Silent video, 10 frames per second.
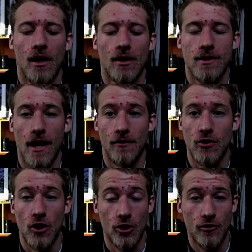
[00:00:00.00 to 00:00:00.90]
have the
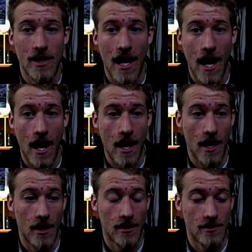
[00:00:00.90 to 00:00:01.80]
surgery.
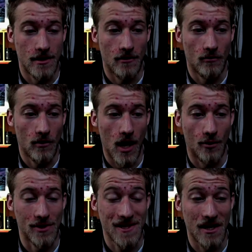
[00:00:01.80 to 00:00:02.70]
And I
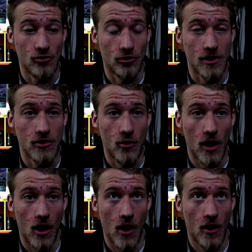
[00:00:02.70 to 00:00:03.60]
was scheduled
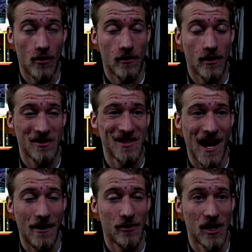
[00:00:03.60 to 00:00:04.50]
to
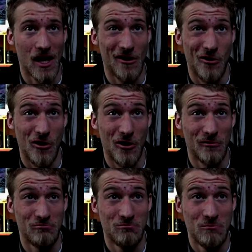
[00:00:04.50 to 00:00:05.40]
have it
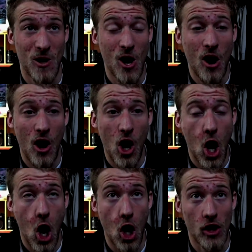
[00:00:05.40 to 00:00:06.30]
on
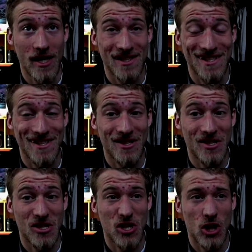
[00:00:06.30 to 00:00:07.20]

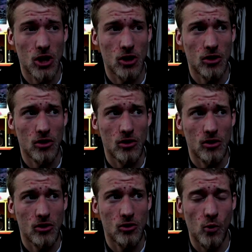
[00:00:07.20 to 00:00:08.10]
August
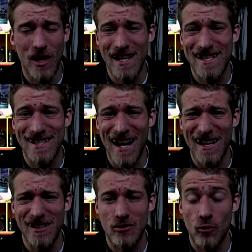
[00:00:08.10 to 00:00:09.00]

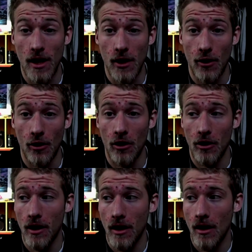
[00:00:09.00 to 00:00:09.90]
22nd,
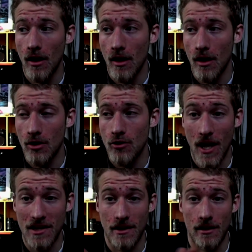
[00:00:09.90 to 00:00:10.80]
23rd,
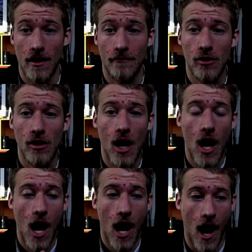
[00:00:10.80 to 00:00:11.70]
2011.
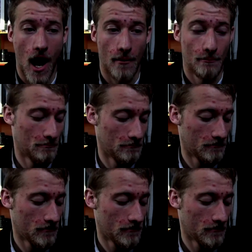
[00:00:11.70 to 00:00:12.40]
And